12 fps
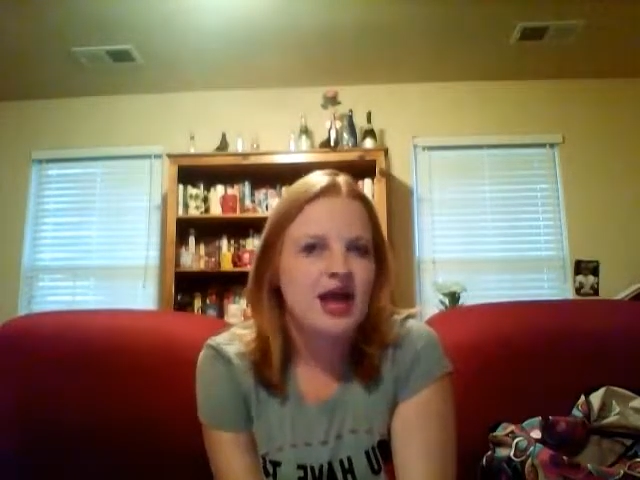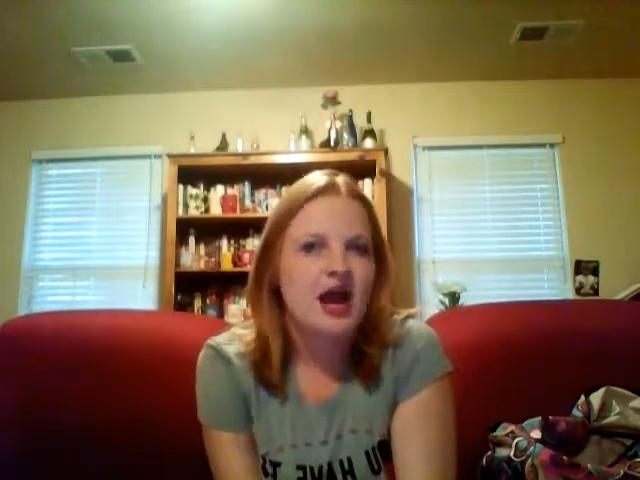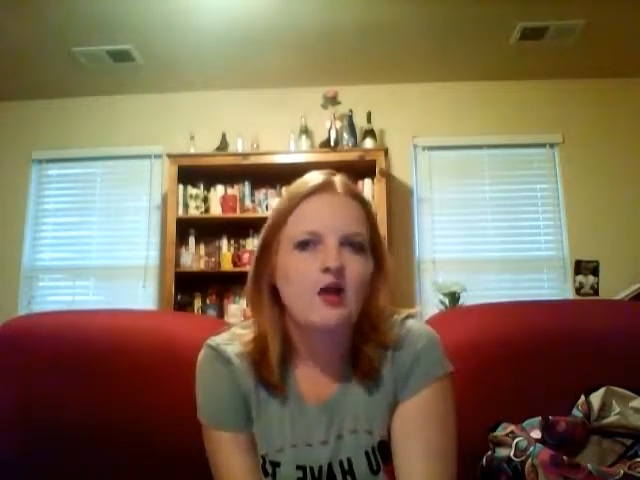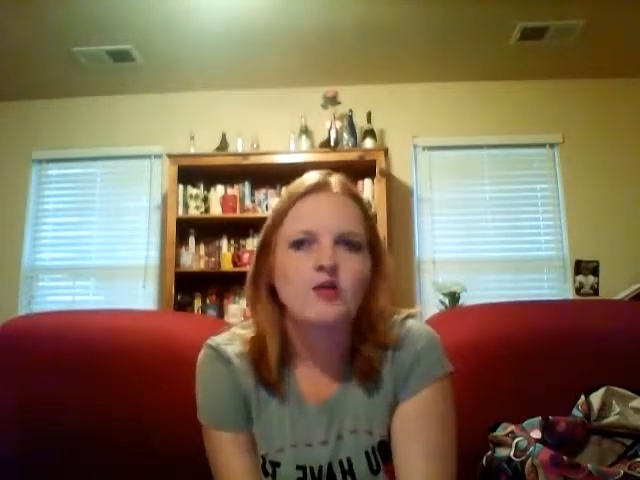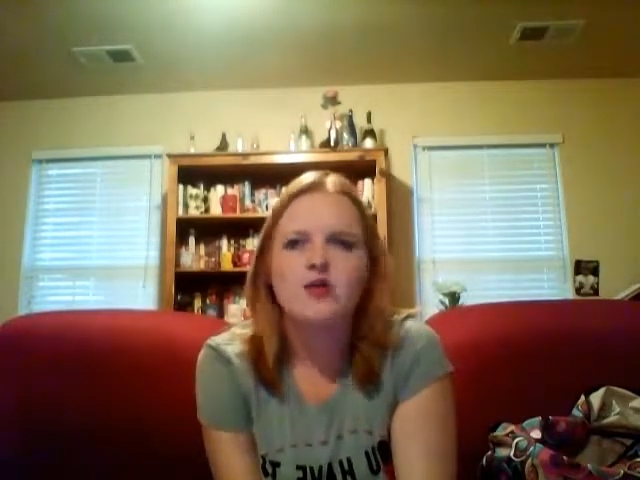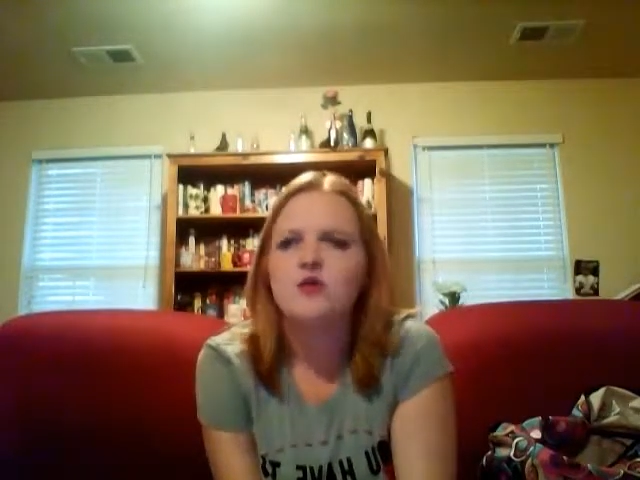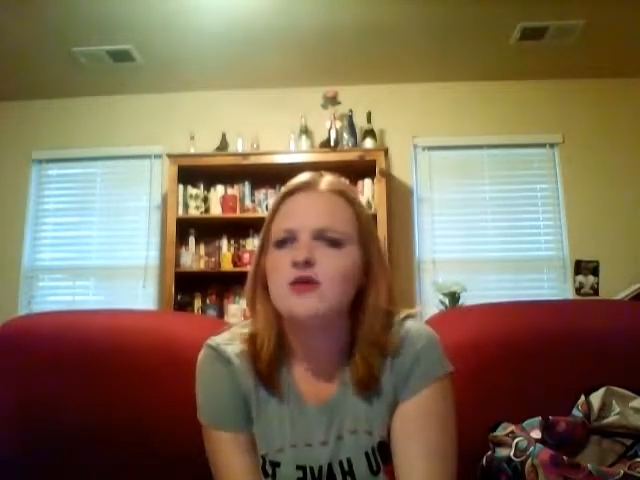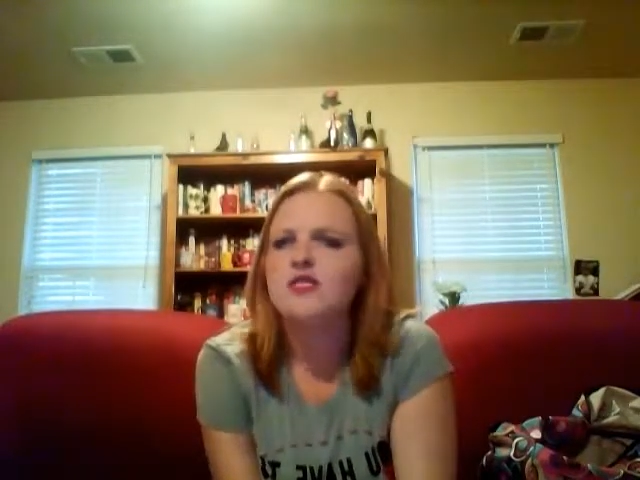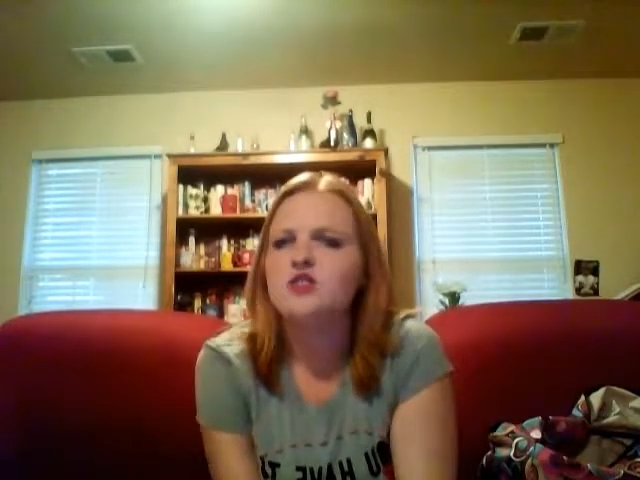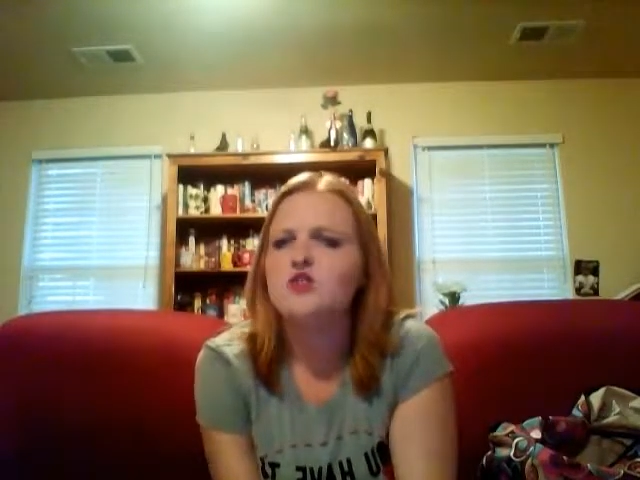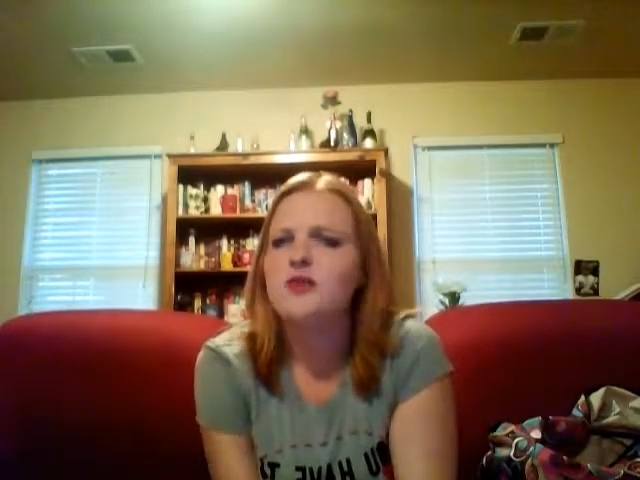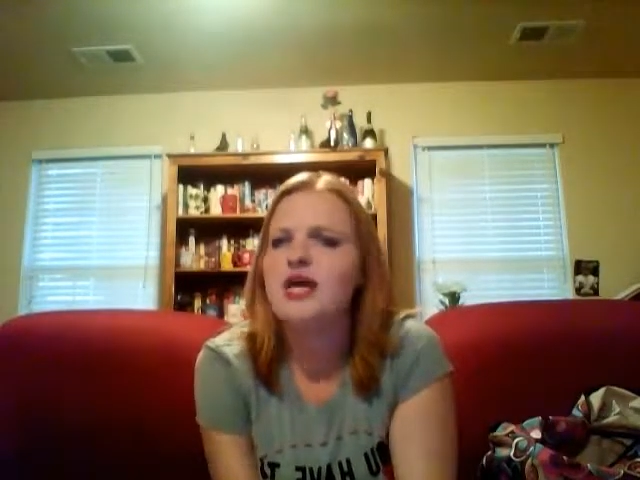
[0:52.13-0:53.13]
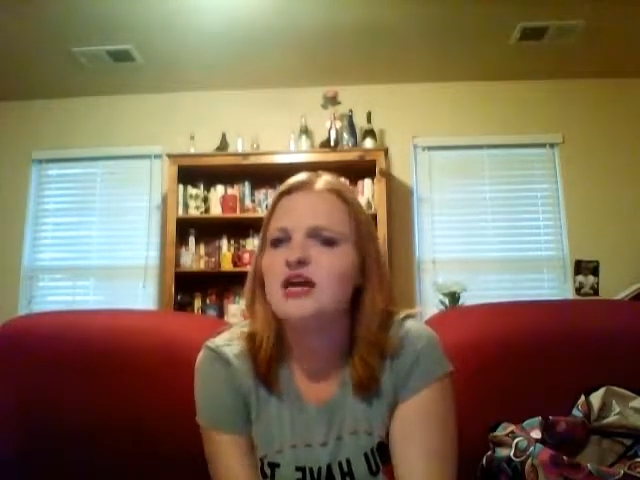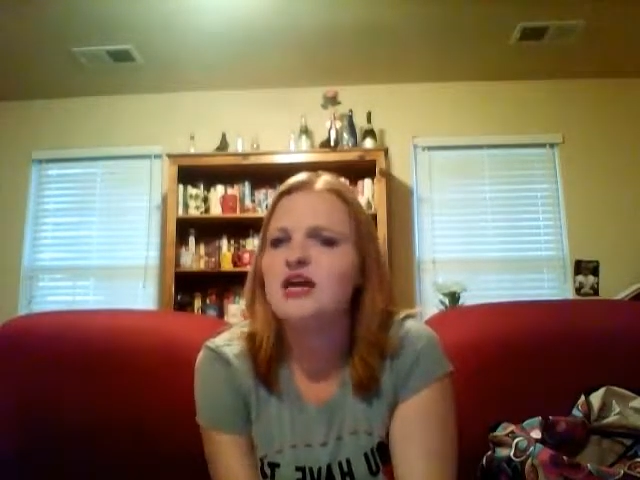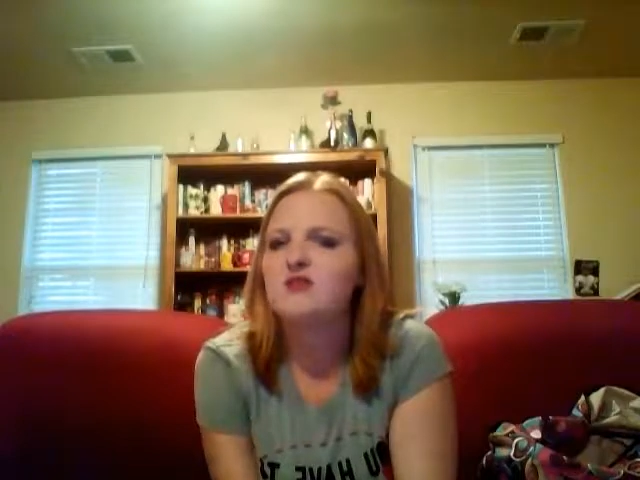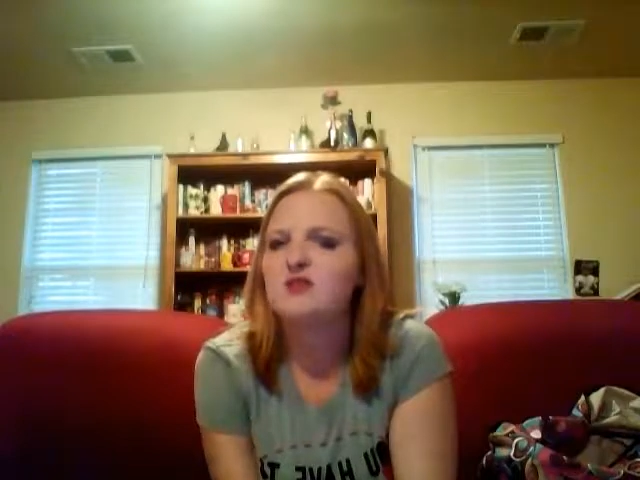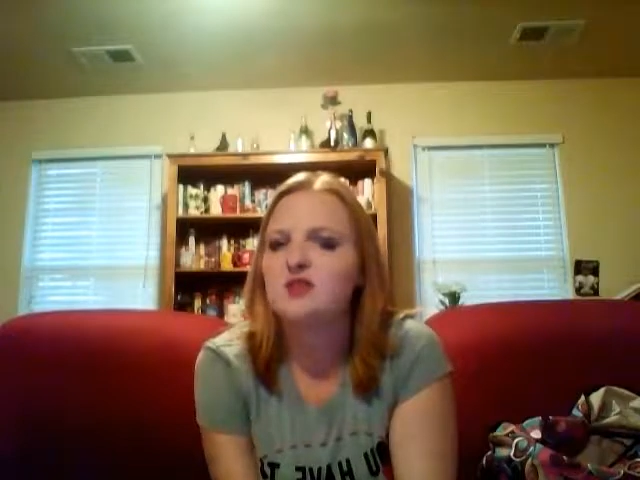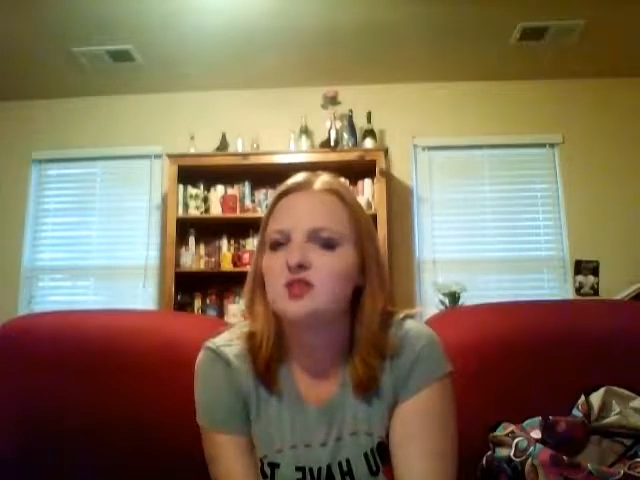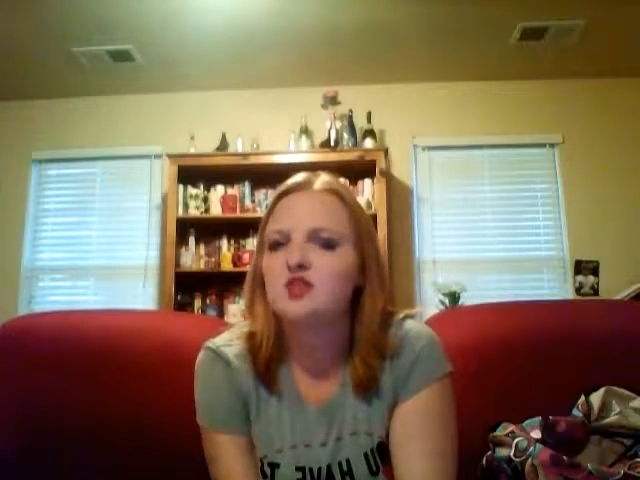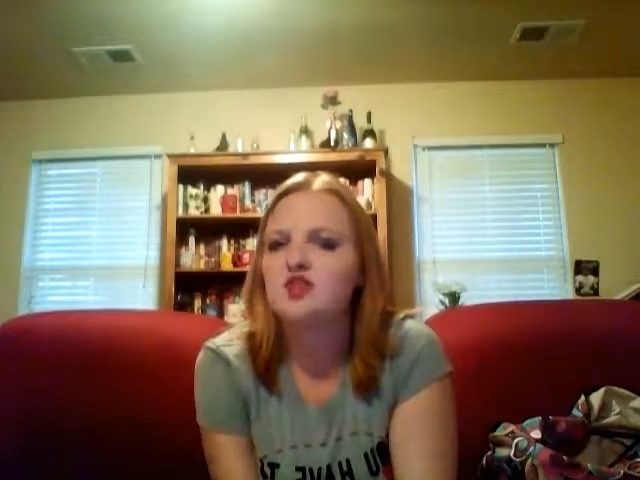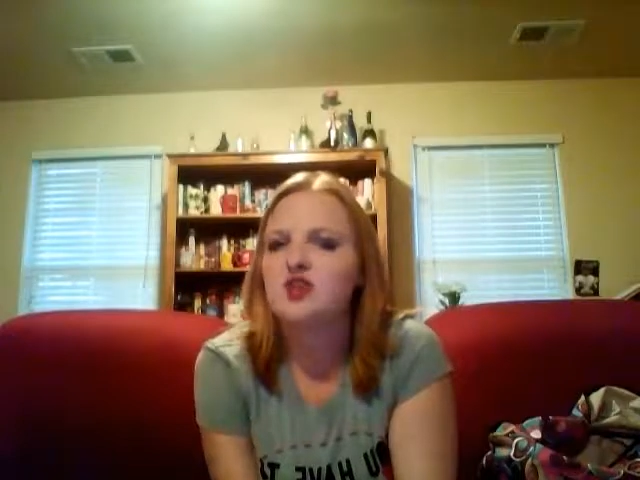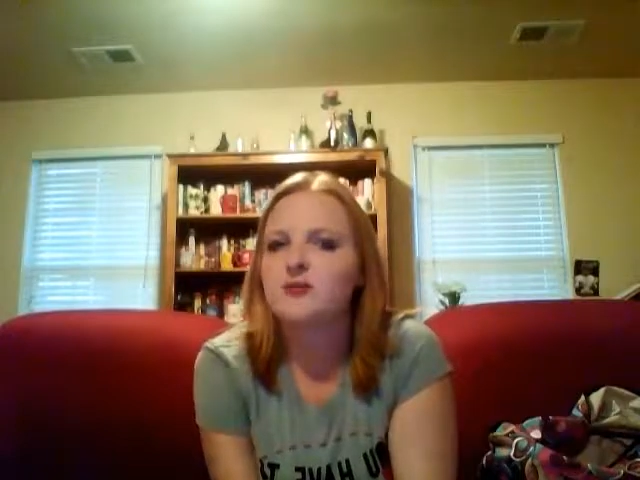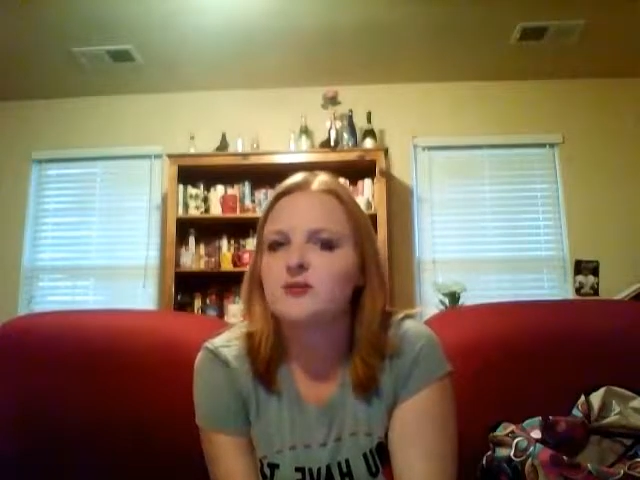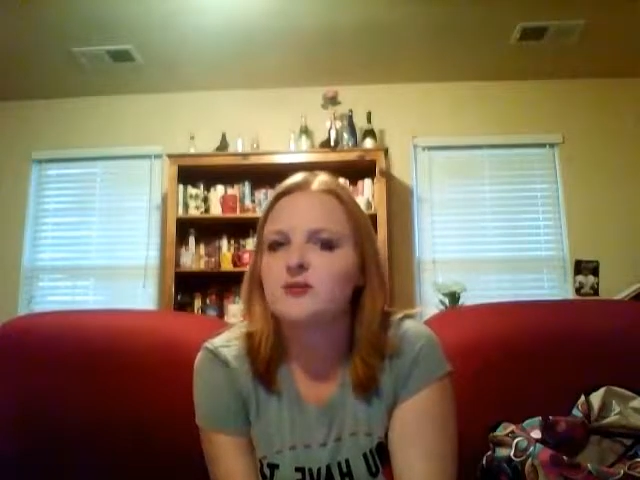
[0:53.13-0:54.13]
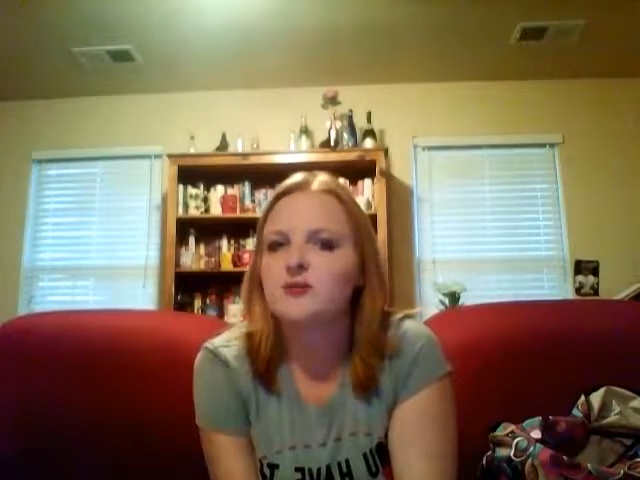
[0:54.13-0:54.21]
how are you going to pay for this trip?